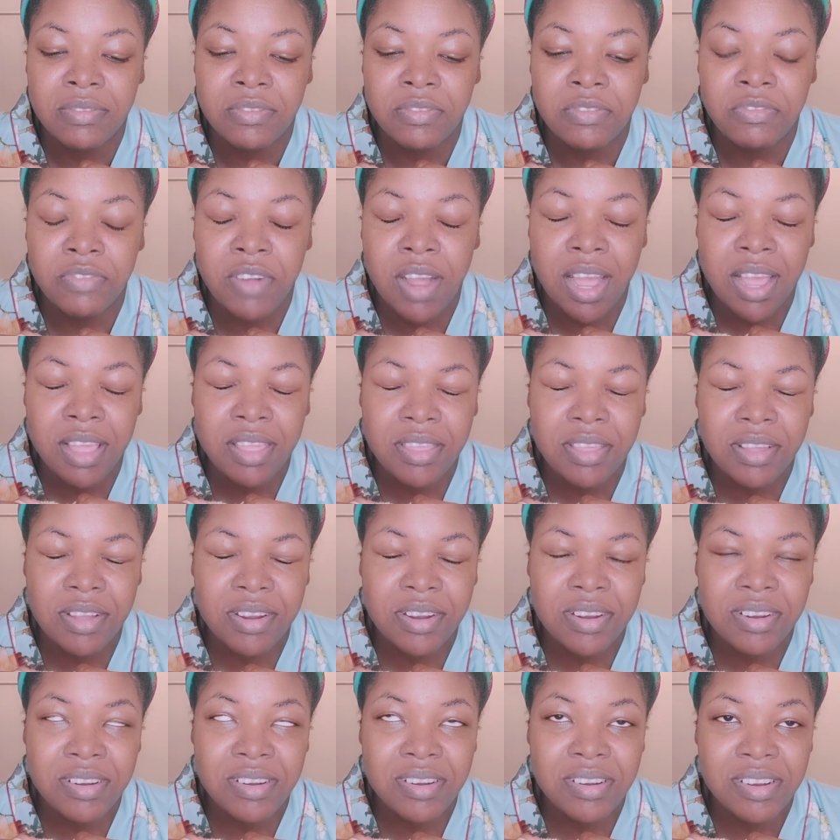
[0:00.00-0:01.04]

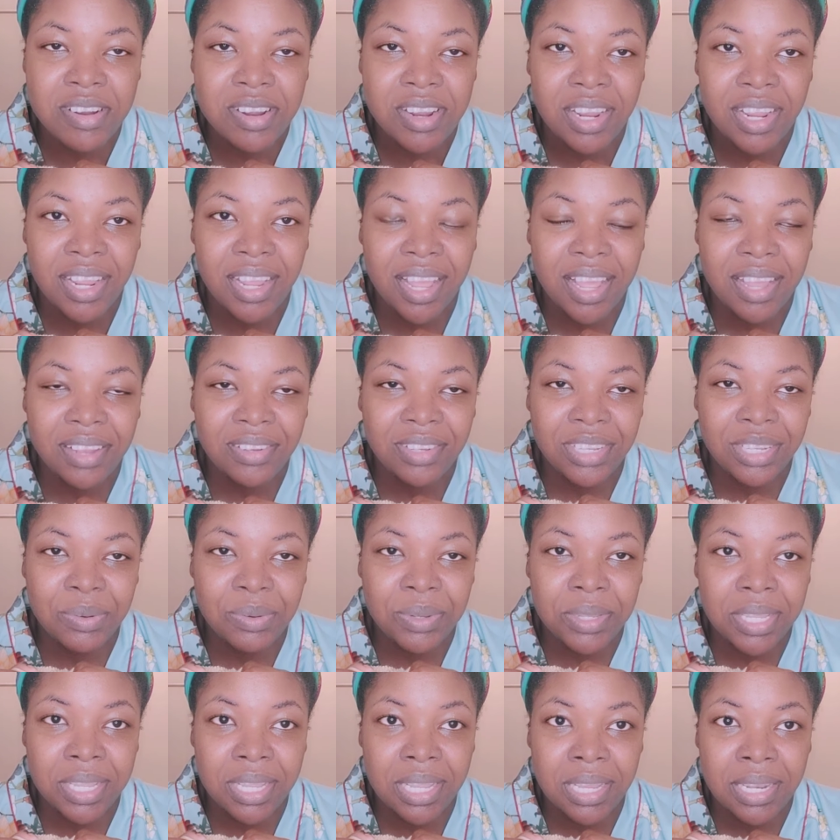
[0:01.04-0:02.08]
father actually was
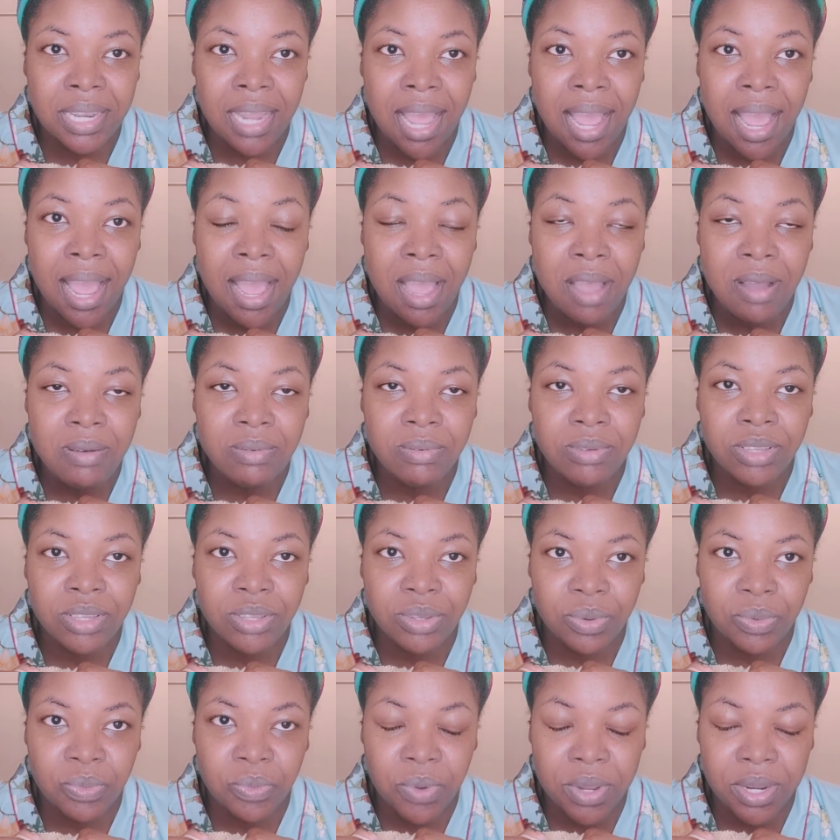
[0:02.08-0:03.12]
in the house
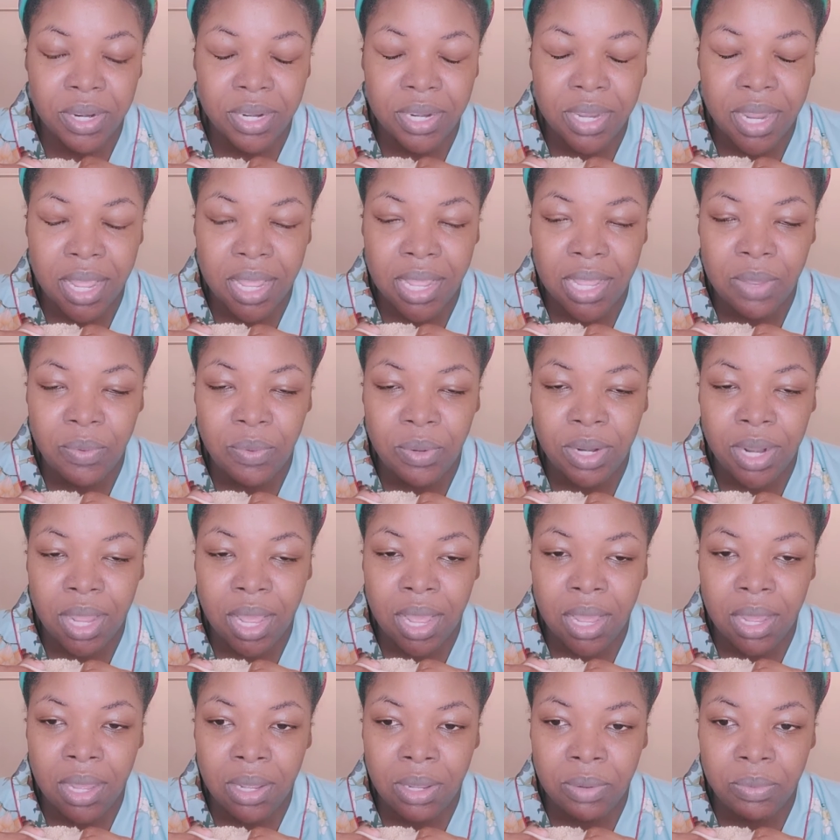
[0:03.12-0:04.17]
one day when
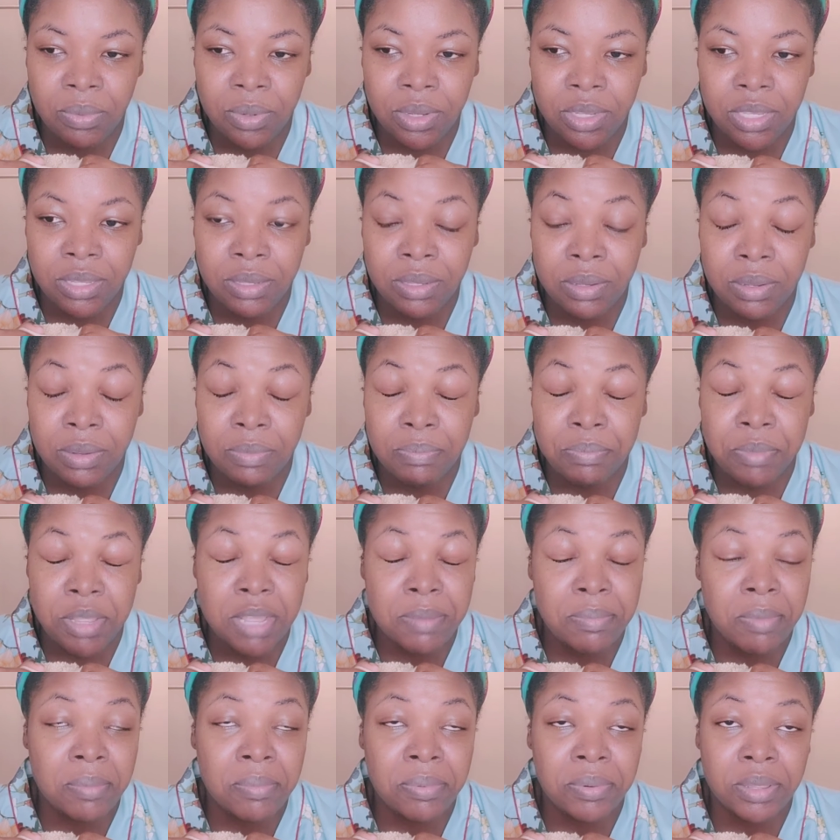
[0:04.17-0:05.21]
me and
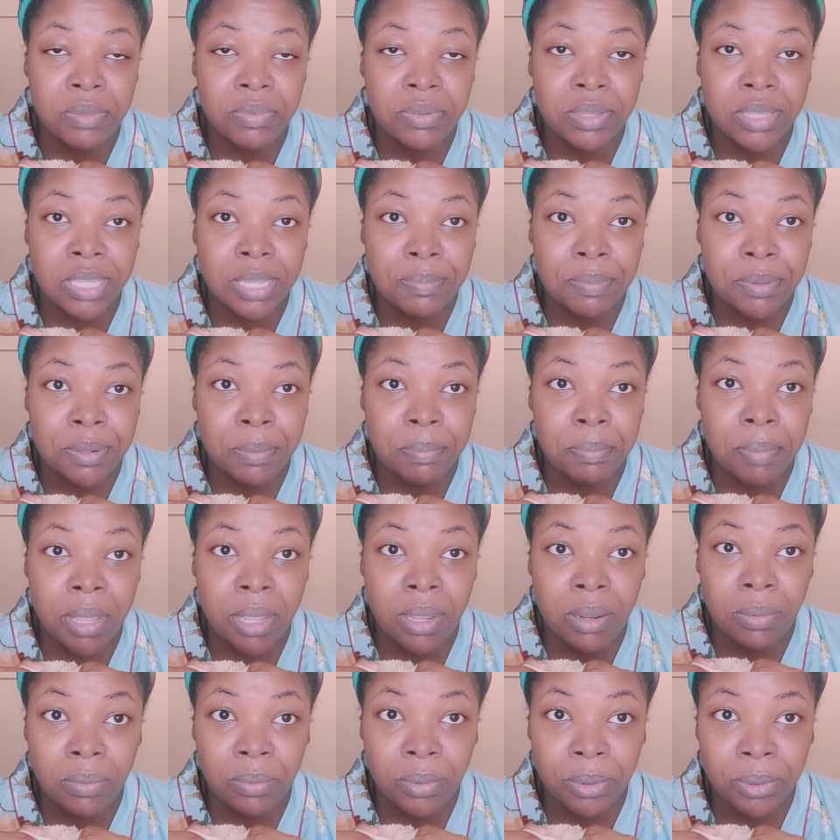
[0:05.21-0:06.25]
my brother sleep in the
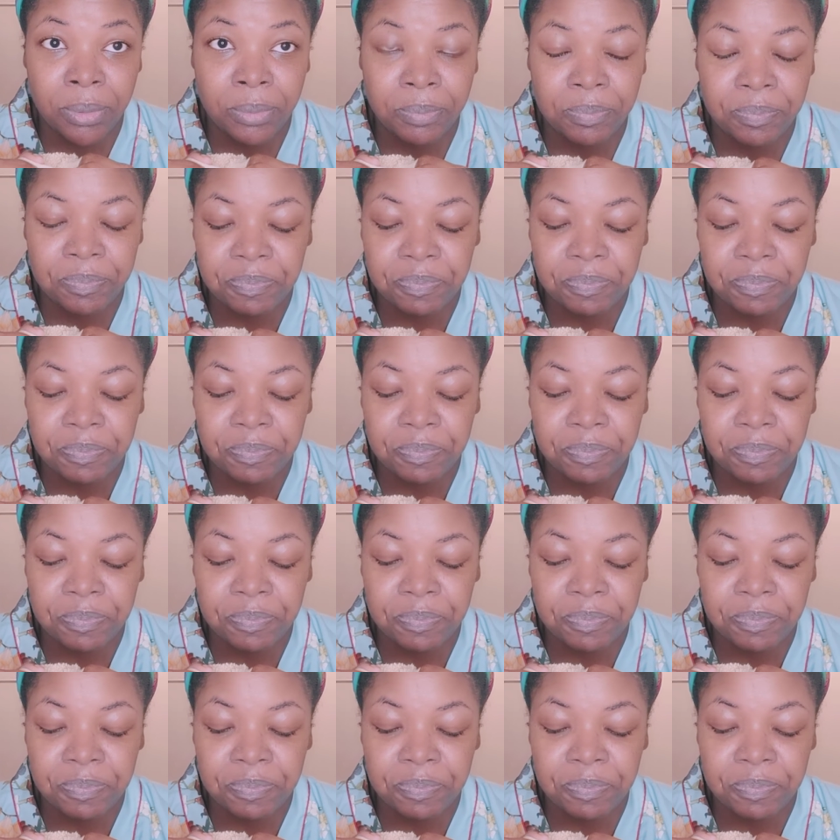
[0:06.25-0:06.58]
bedroom.